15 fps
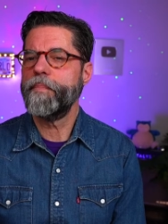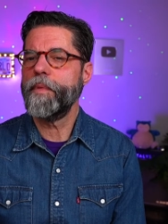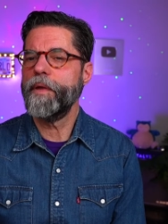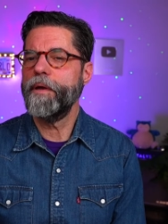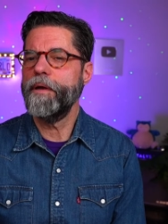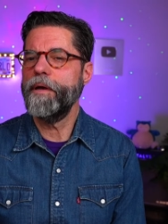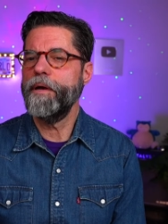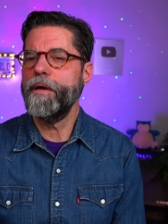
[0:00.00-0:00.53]

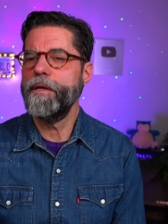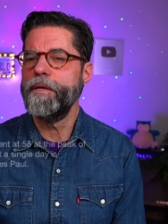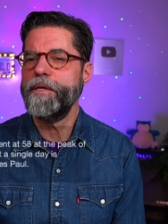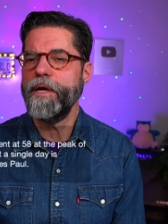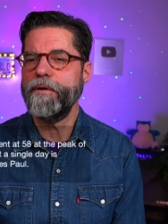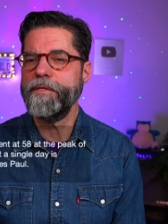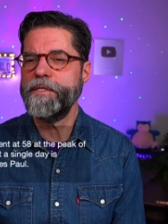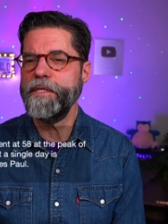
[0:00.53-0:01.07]

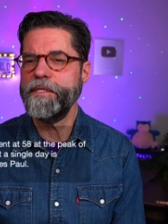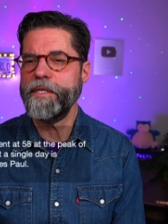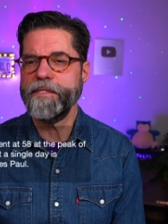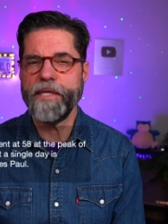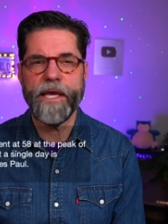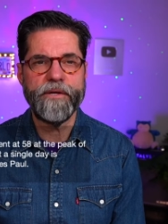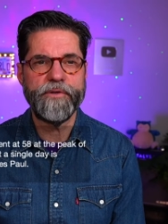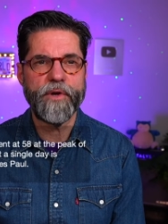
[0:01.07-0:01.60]
Darren C says
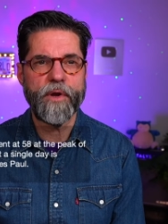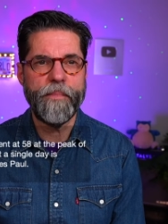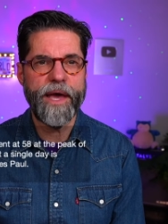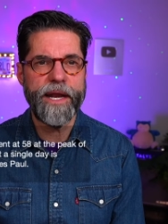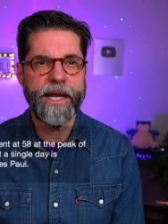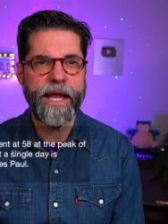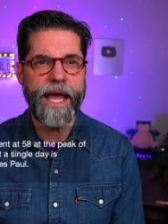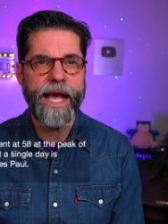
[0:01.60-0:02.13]
he had a
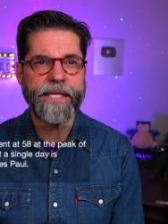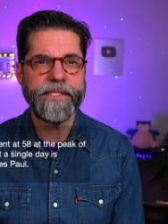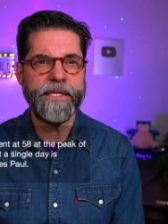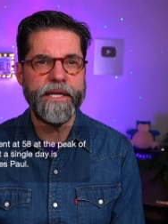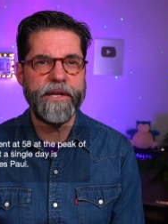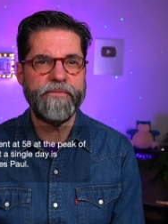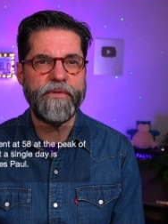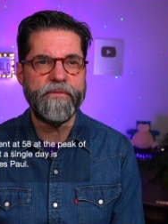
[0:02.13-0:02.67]
traumatic
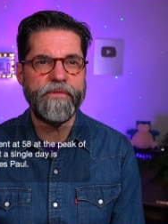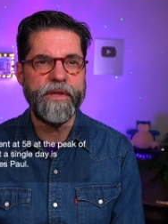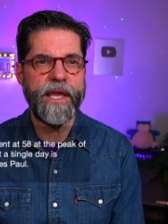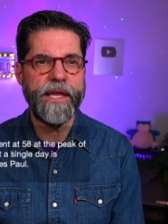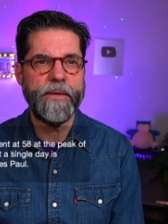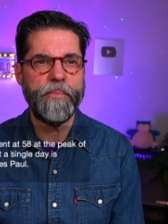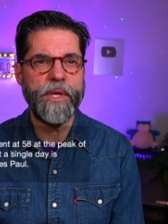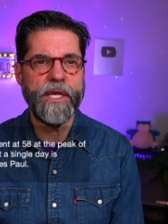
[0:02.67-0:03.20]
accident at
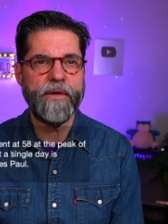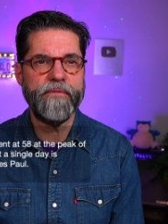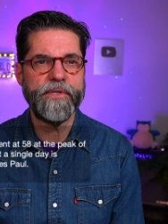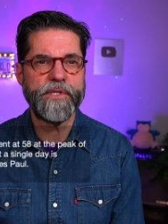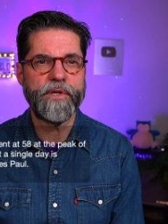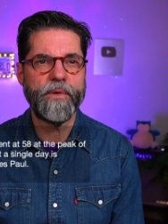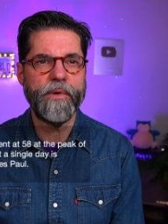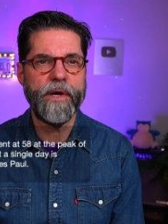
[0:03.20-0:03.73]
58, peak of his
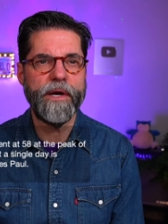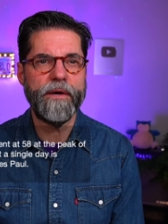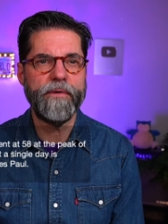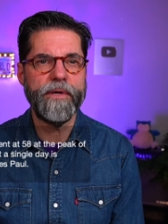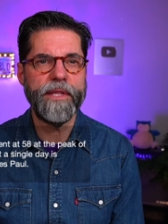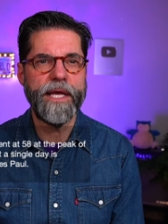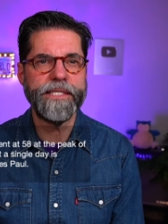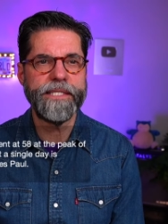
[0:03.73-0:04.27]
career,
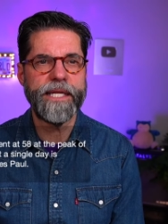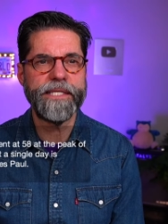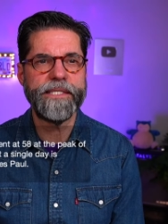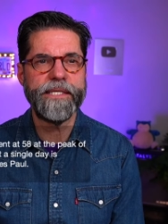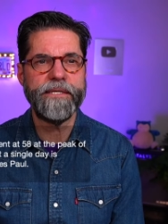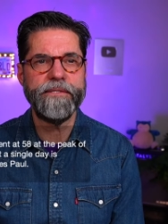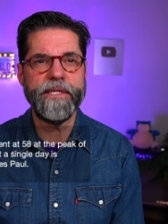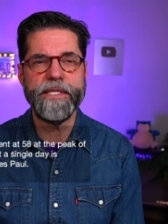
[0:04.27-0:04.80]
realized not a
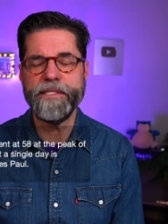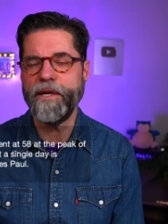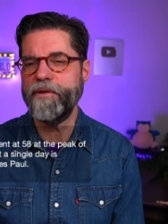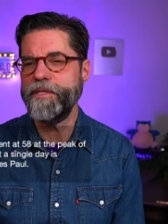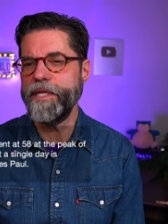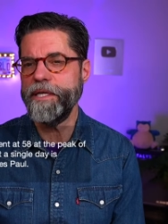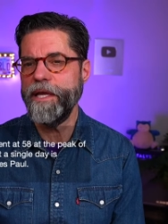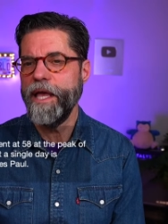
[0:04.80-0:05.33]
single day's
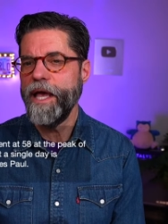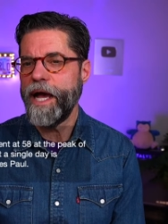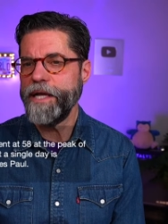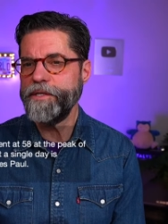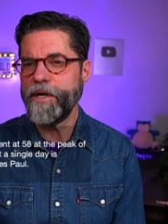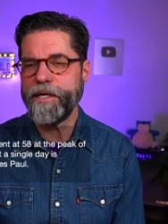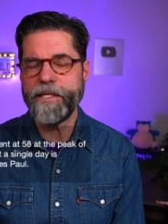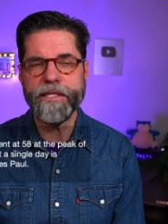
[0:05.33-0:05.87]
guaranteed. I
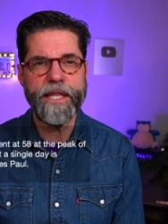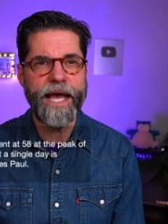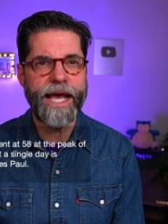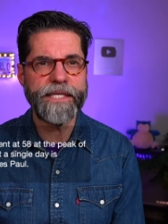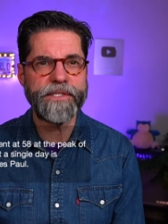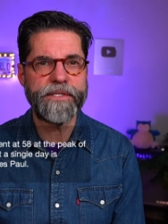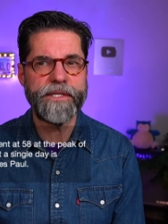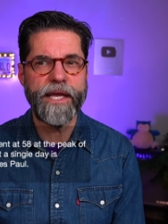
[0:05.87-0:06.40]
talked at
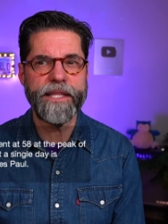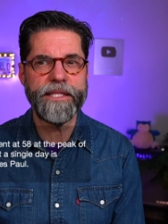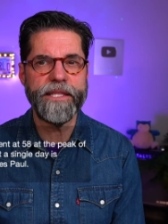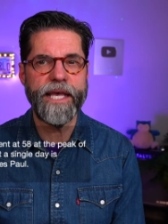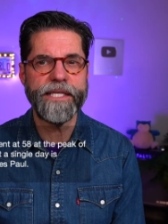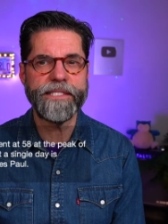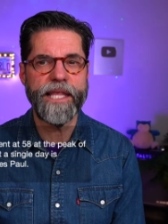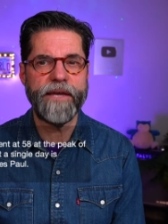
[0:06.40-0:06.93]
the
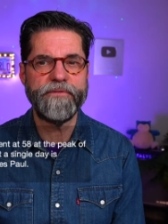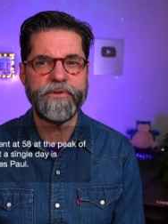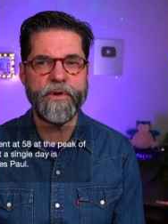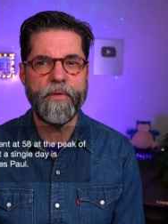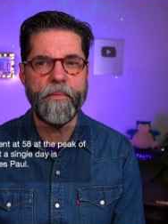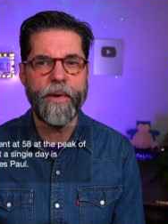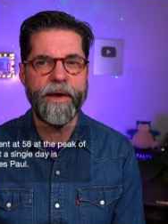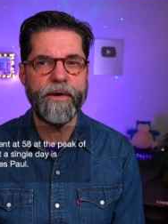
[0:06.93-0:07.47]
last live
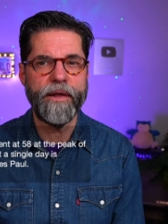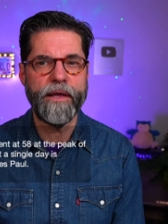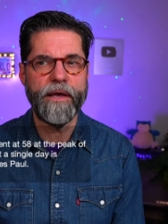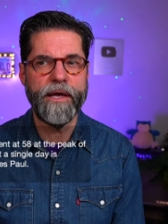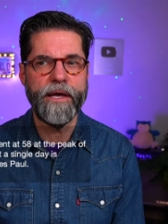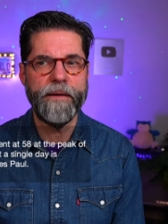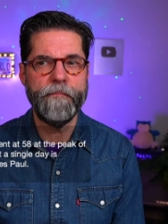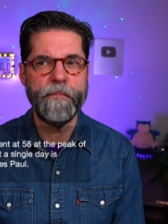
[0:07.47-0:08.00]
stream about
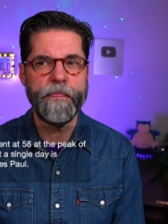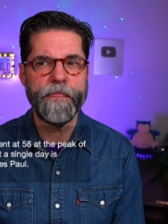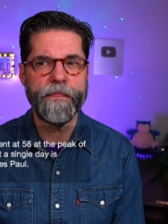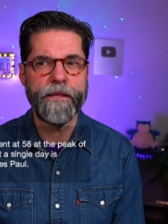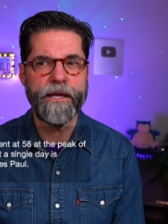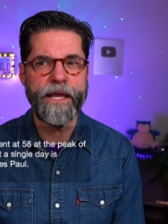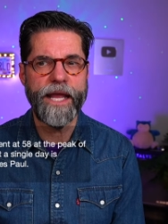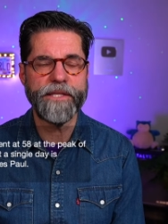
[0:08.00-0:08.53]

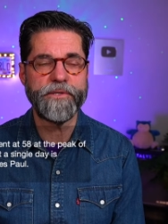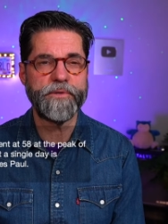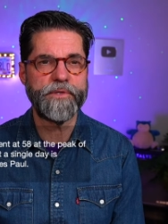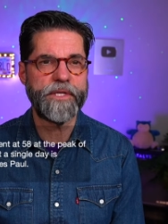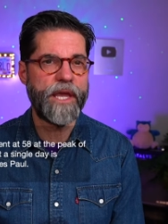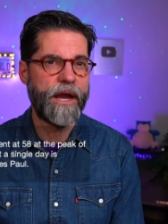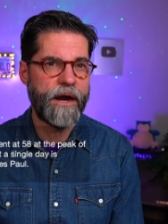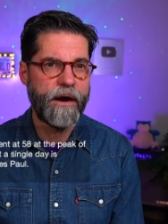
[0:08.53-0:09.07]
a cancer
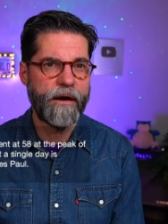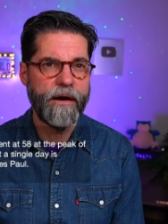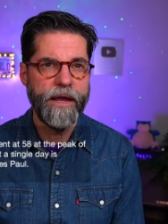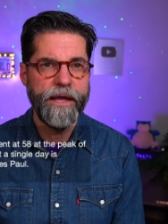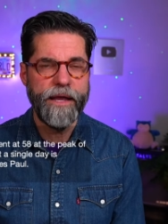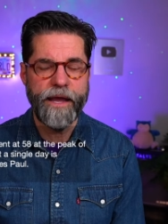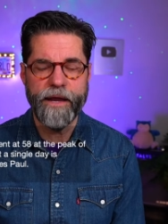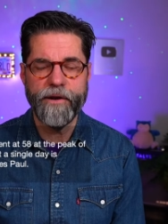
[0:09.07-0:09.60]
scare
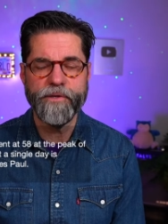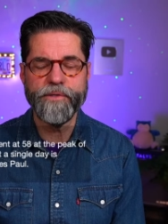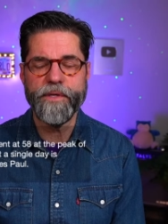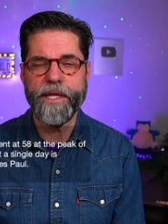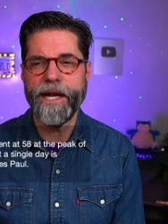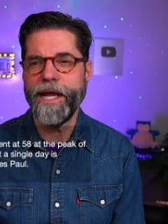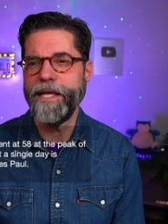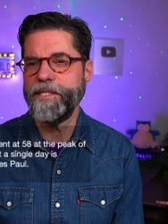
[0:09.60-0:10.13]
and also
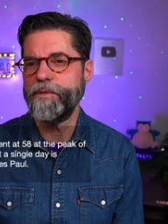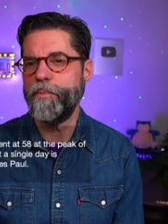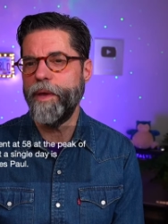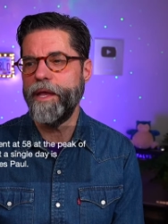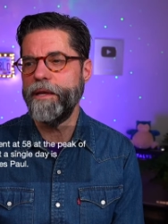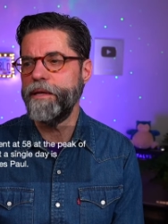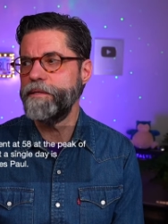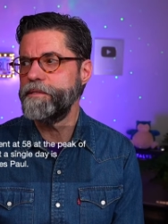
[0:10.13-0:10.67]
that I had
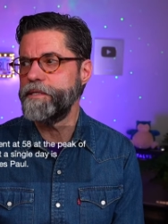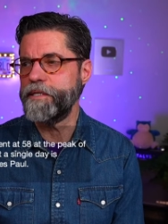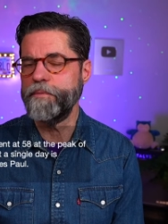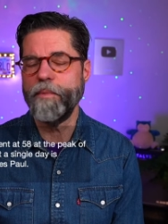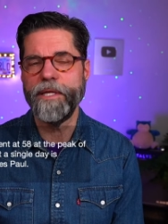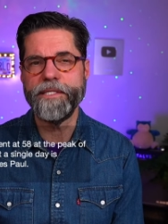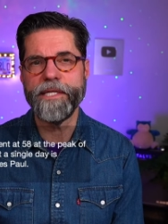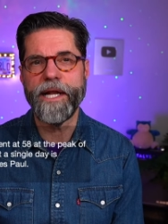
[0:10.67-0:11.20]
spent 6
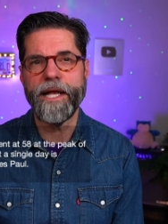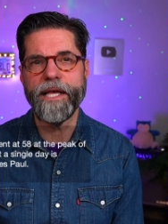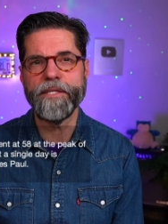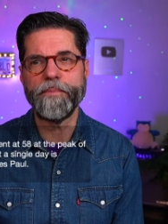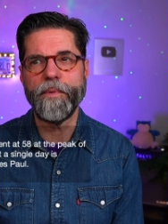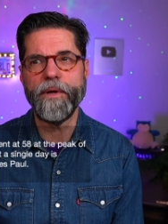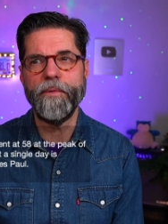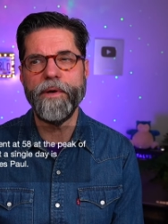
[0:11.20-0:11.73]
months in a
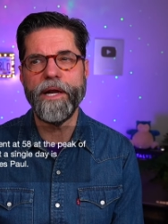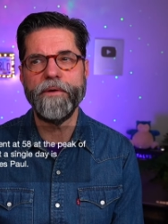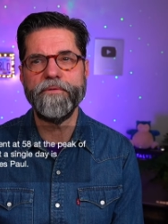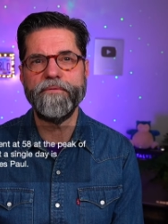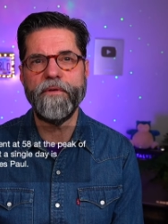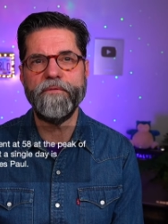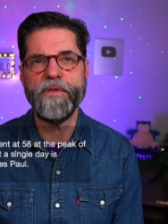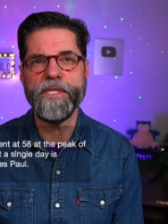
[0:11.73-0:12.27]
hospital when I was
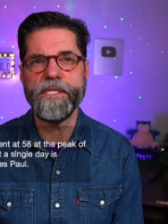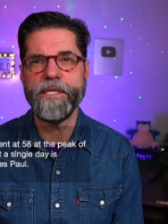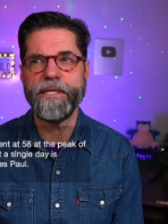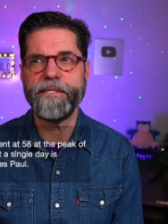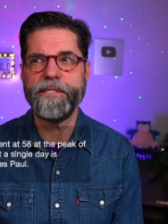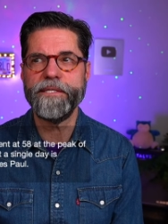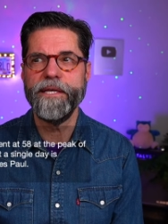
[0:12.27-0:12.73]
56.